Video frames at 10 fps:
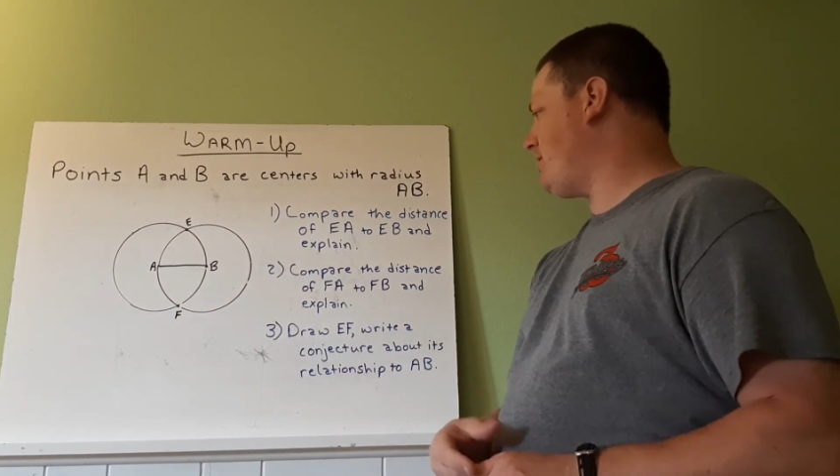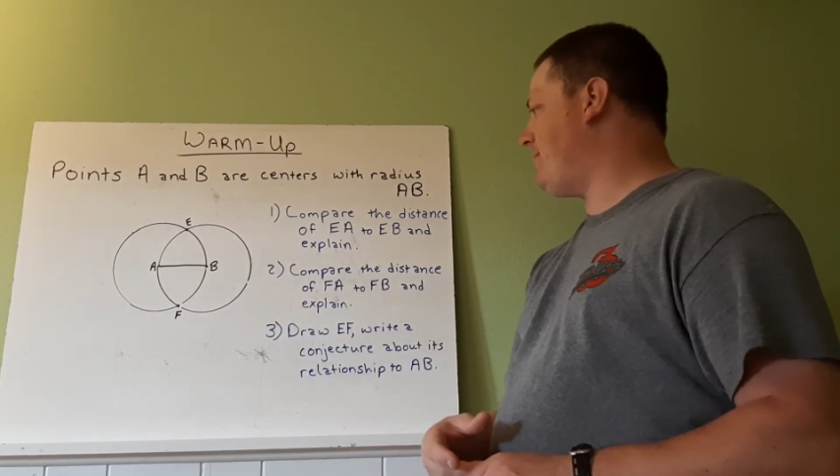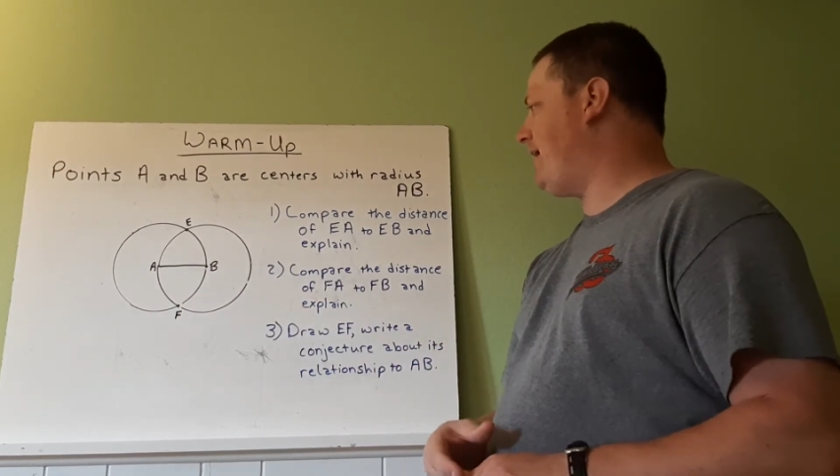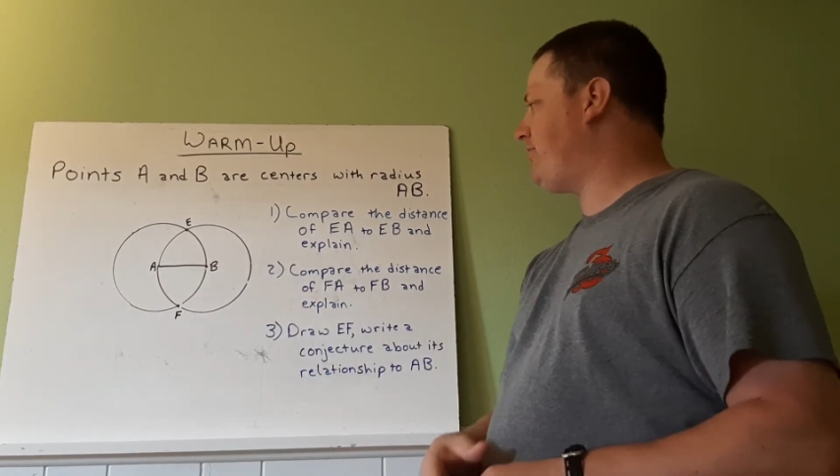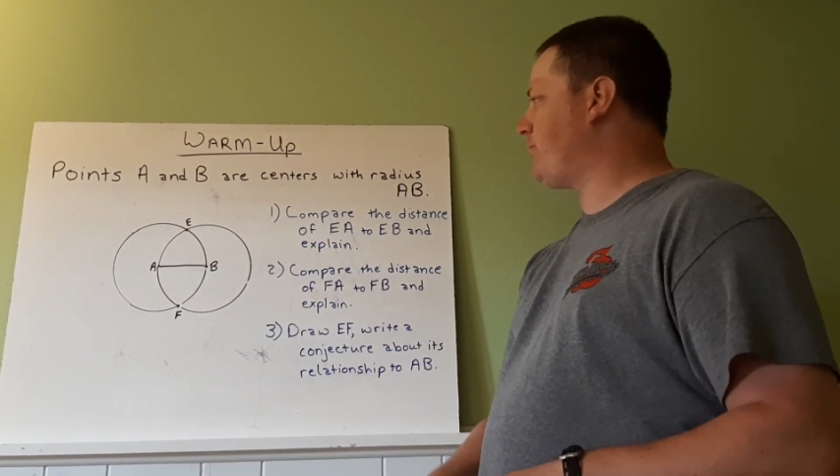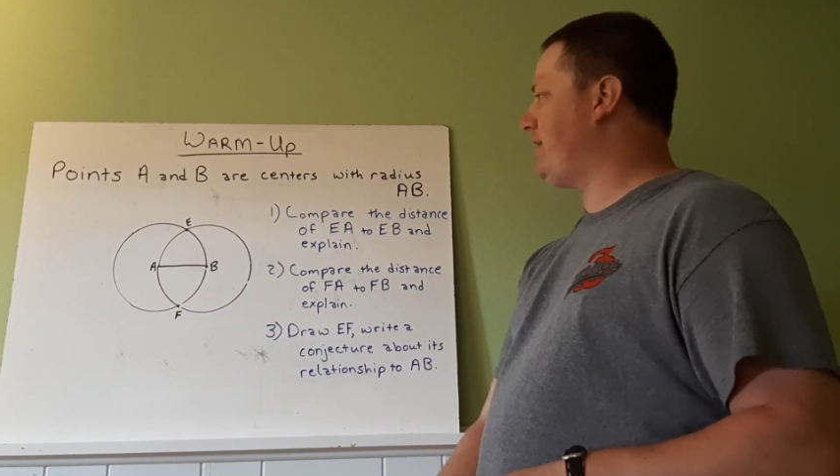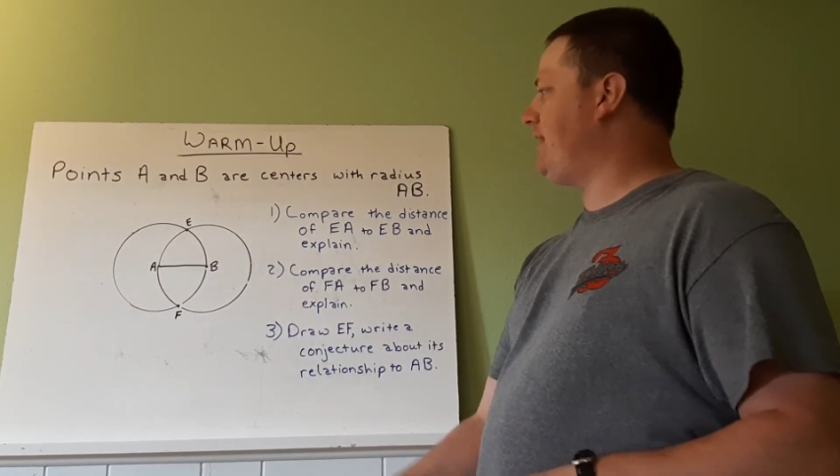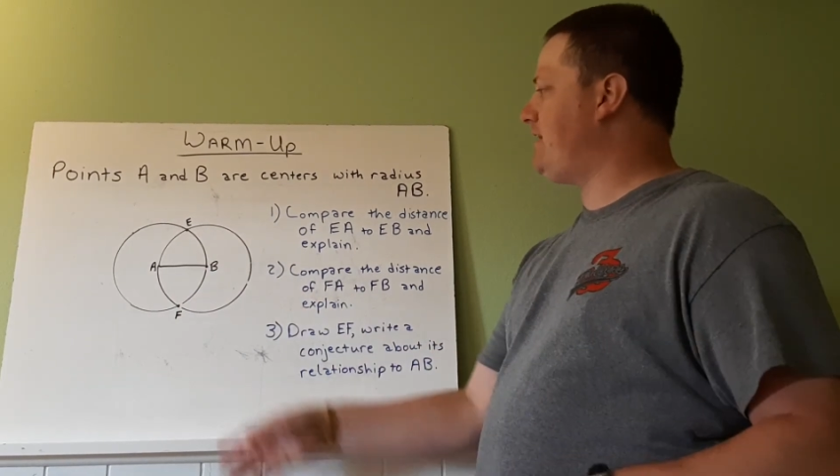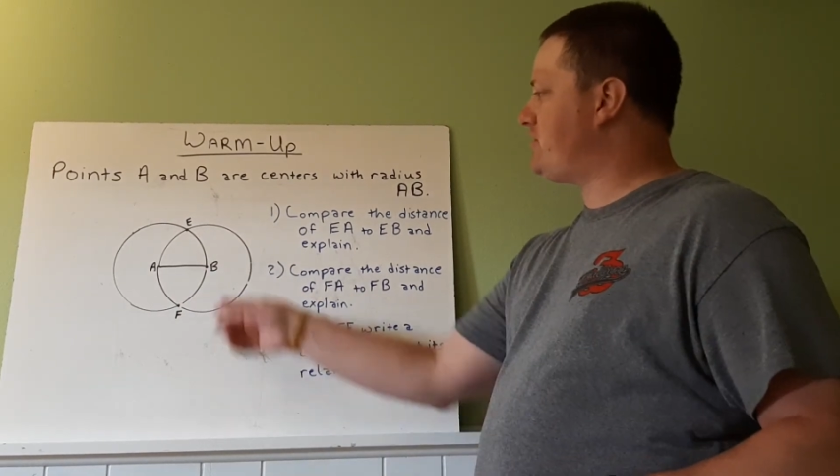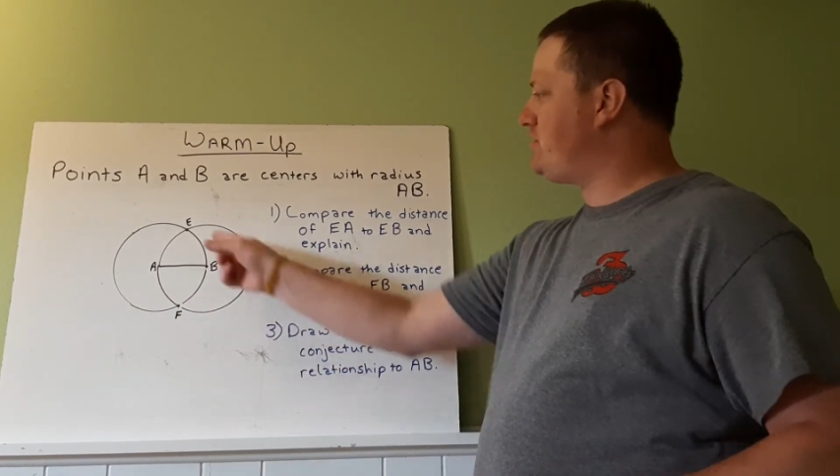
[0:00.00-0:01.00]
about the
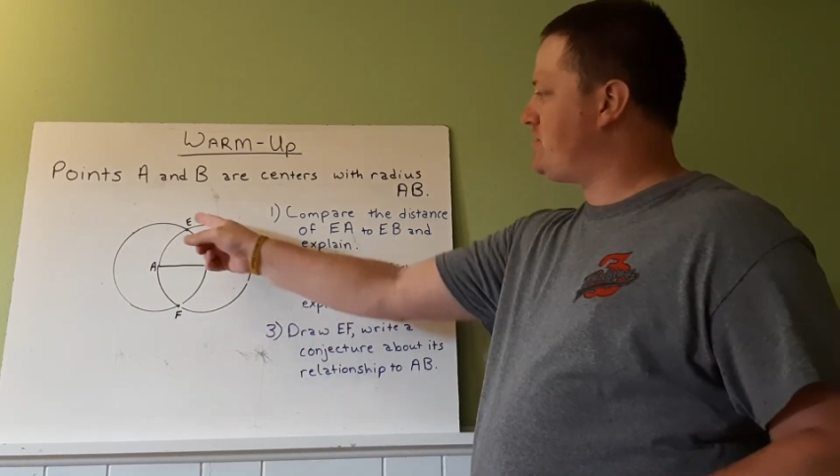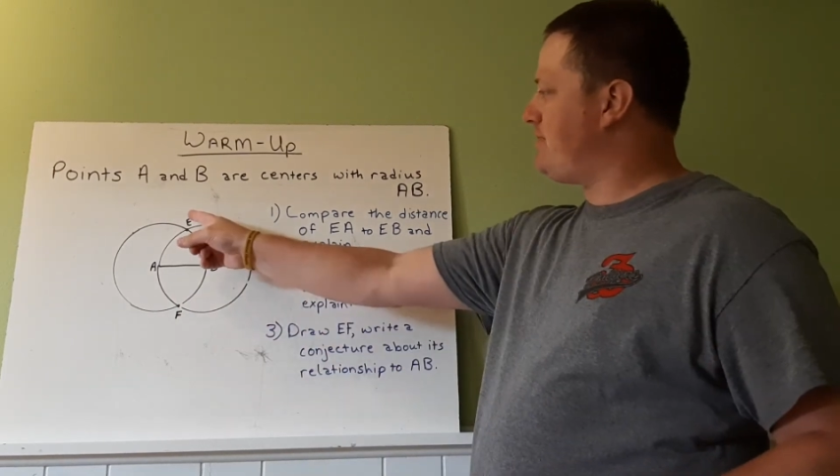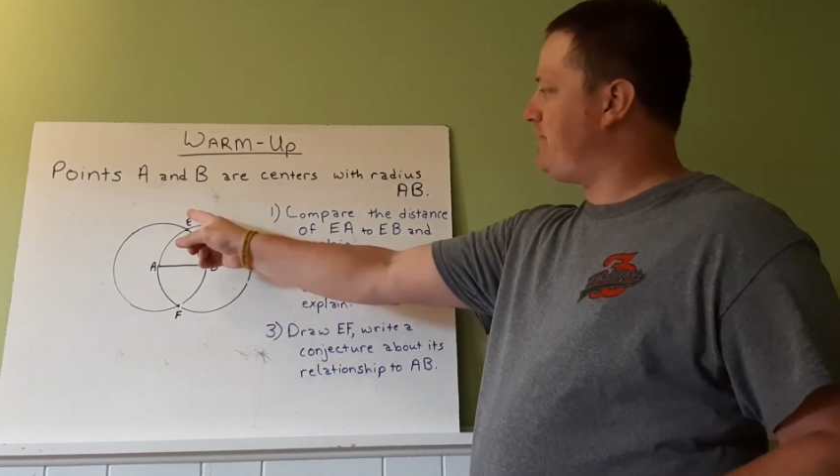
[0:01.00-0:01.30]
relationship